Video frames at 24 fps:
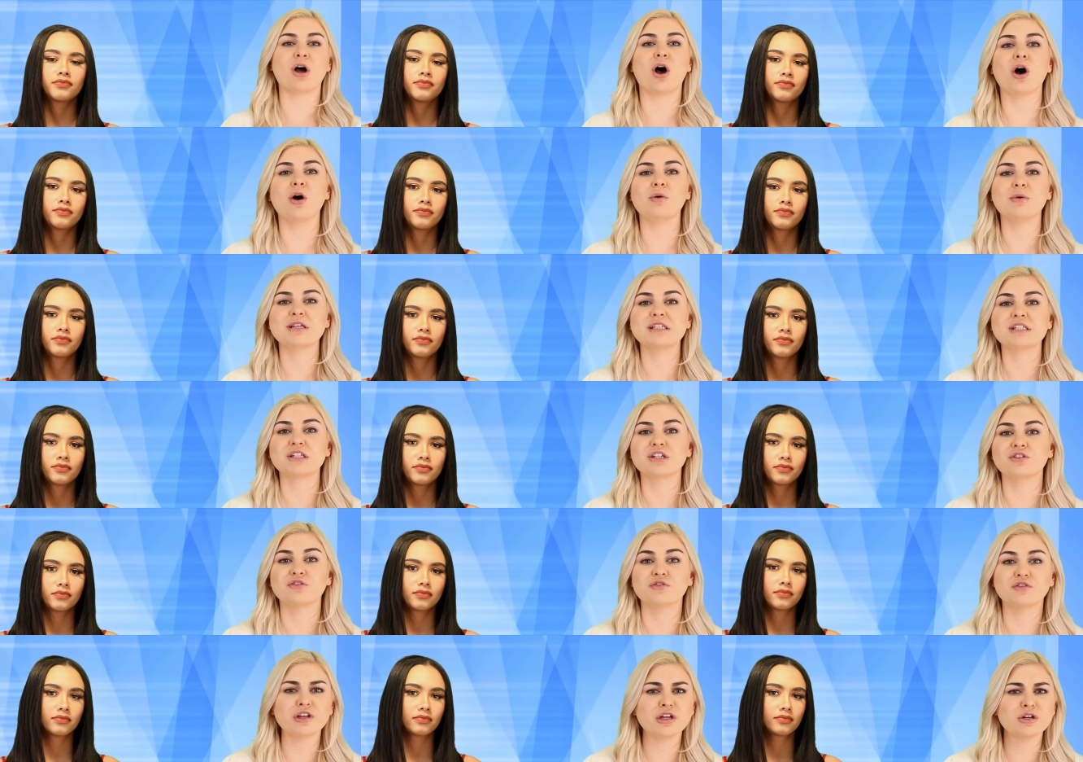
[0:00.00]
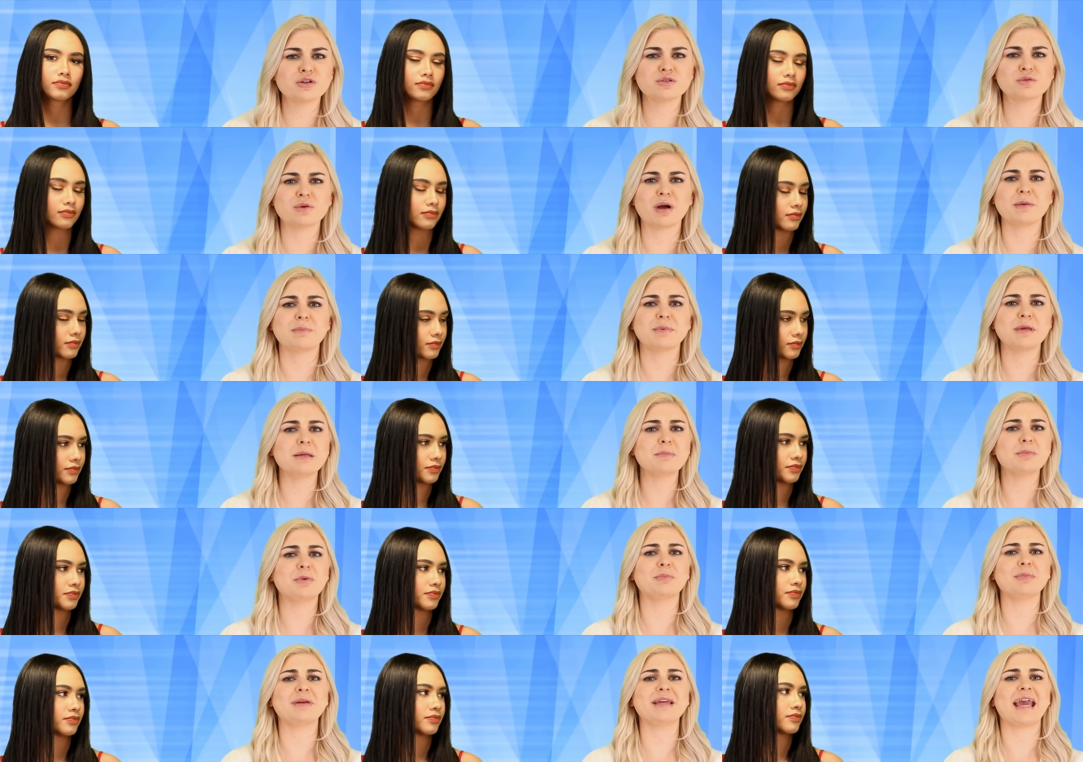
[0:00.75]
Speaker 1: always confused why
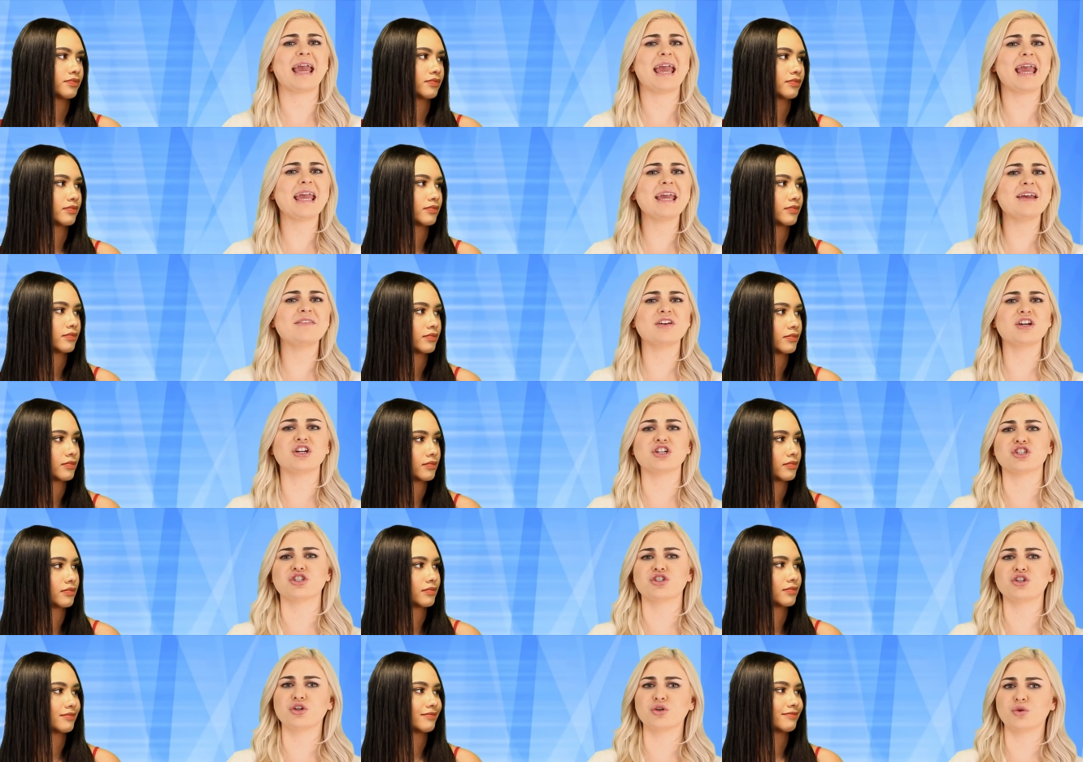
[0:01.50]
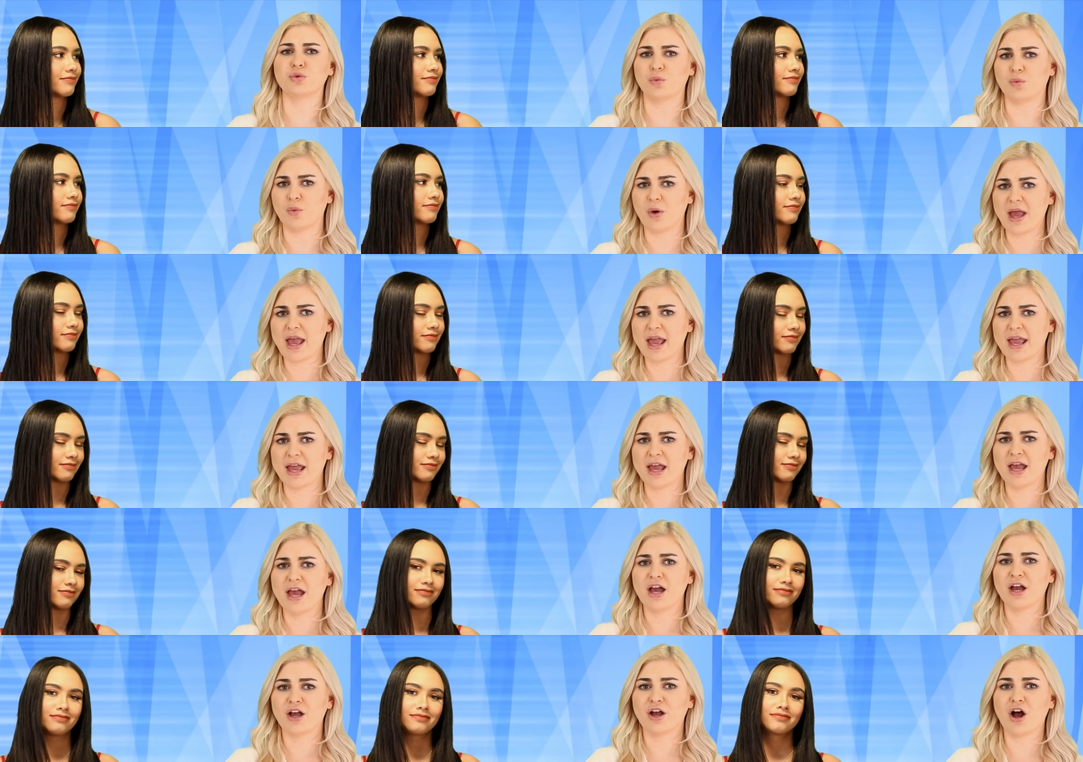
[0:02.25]
people behave in a certain
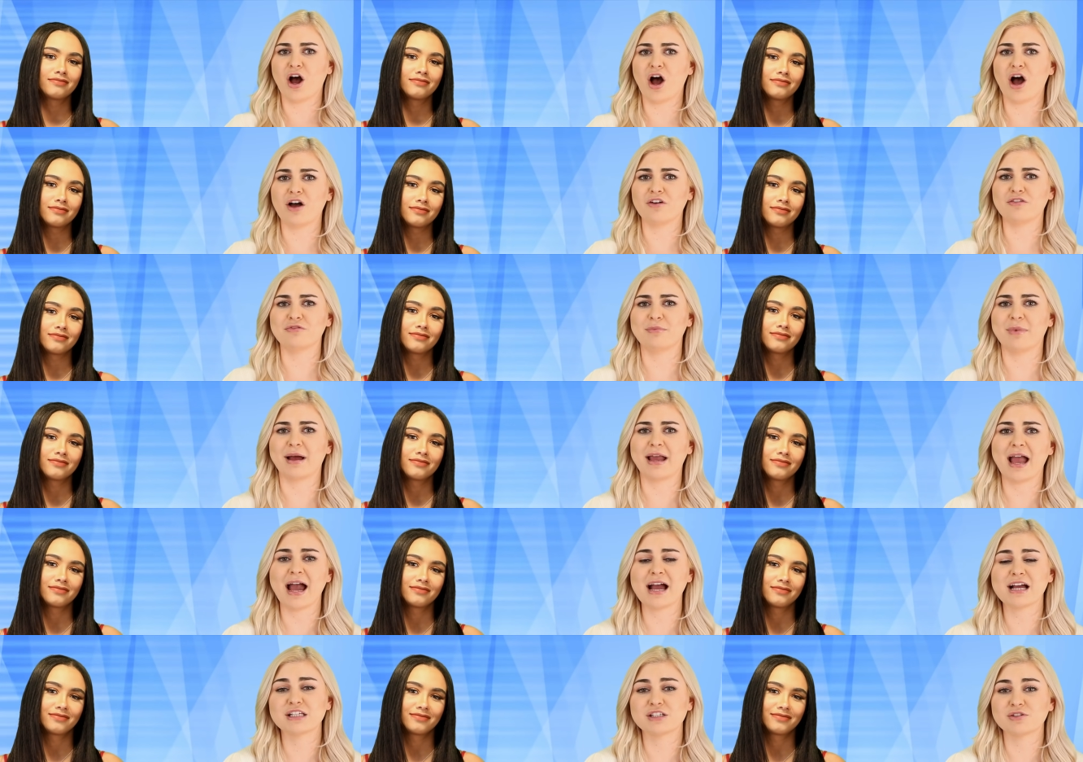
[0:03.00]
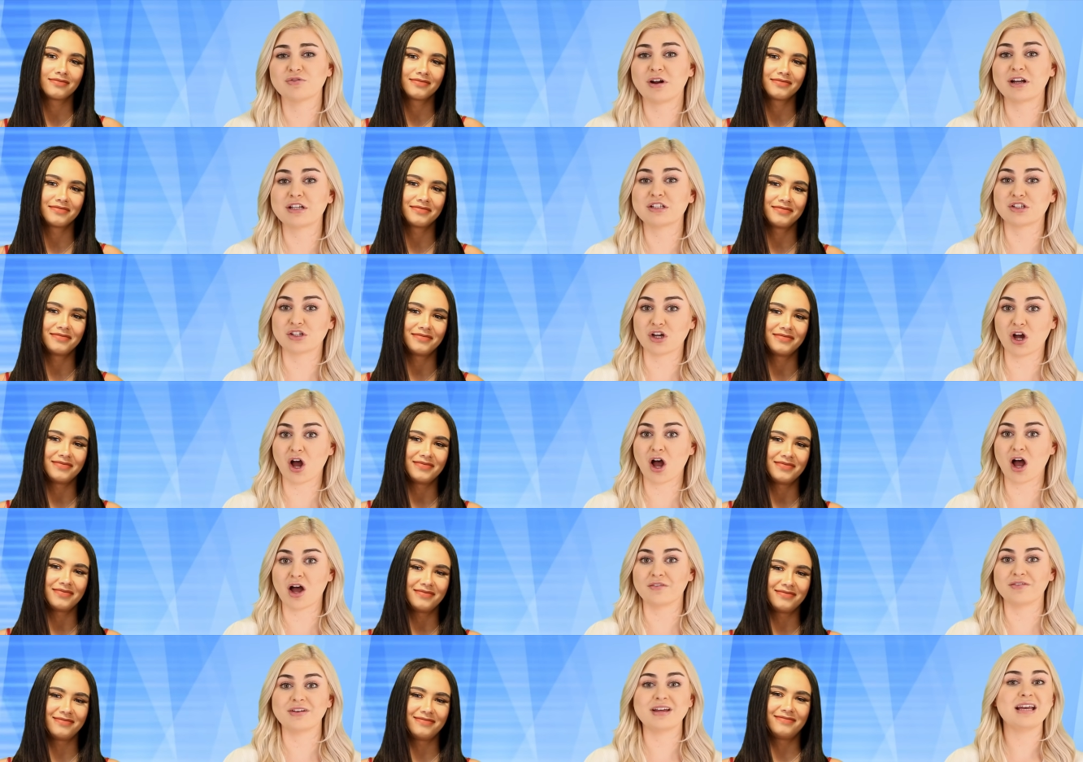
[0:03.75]
way. Cough, my ex-friends
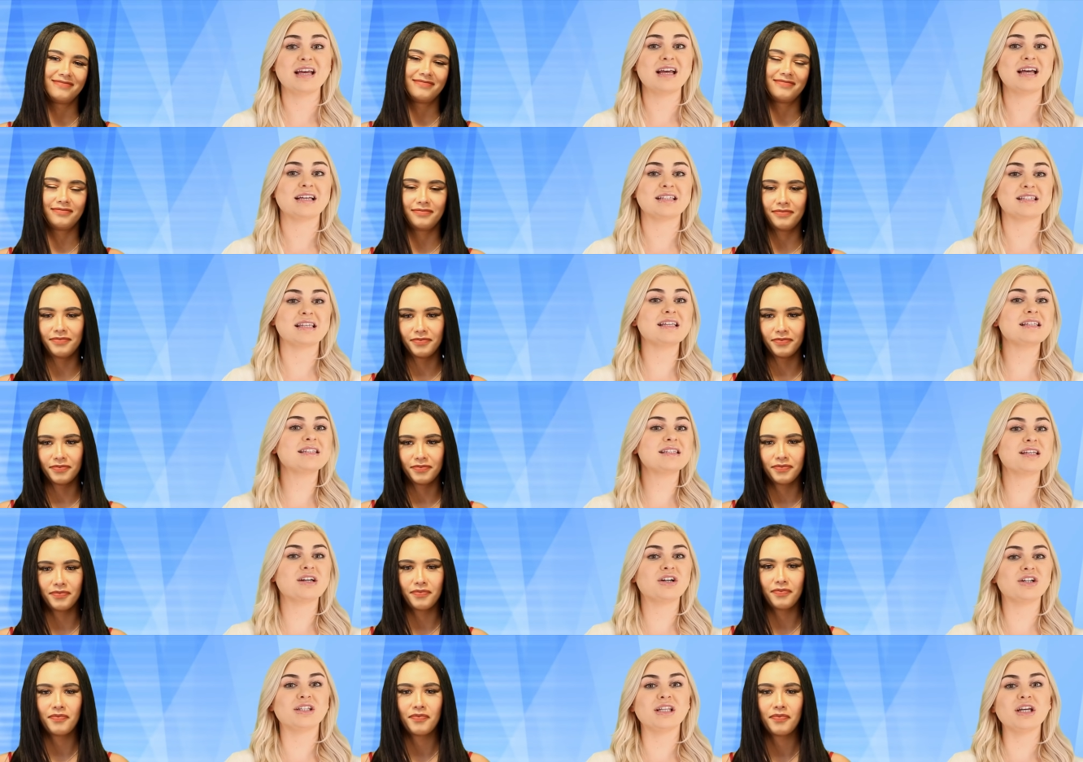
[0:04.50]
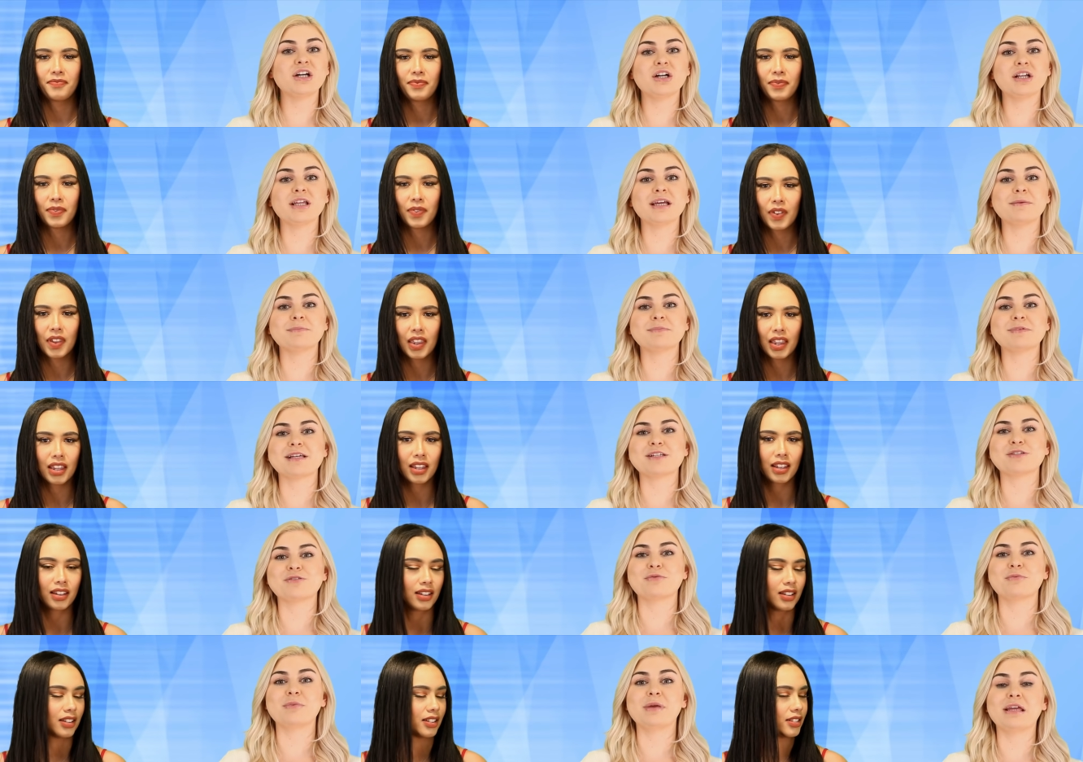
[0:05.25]
cough, since they're literally
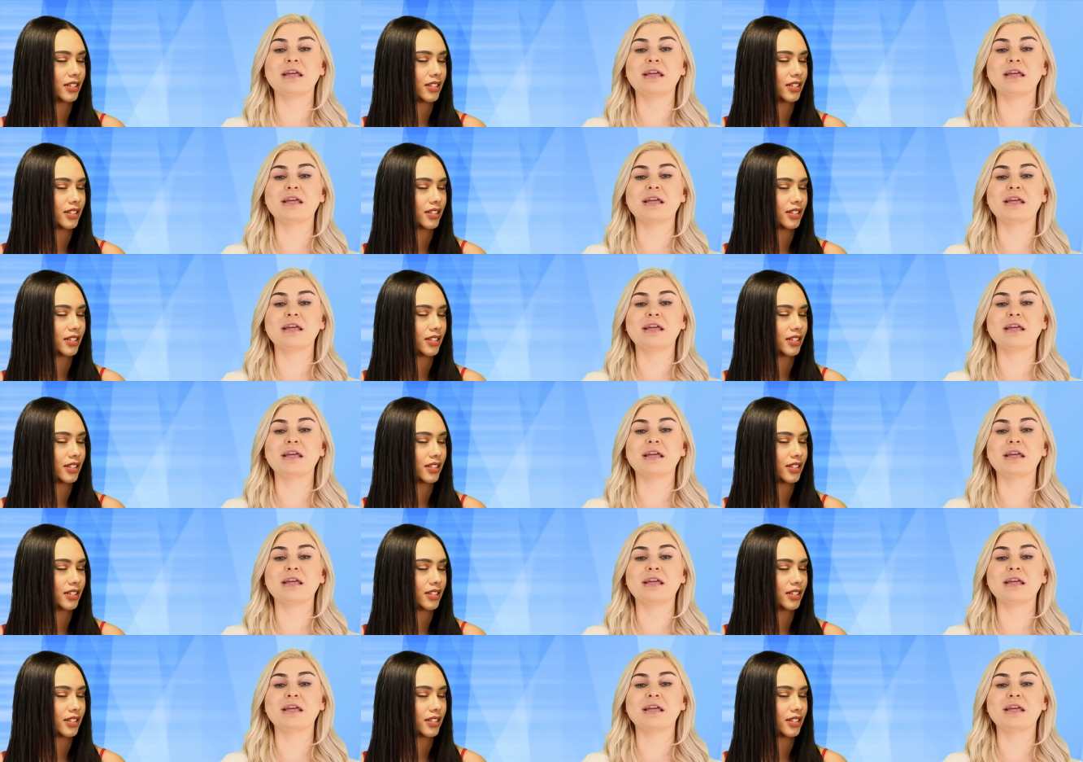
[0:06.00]
obsessed with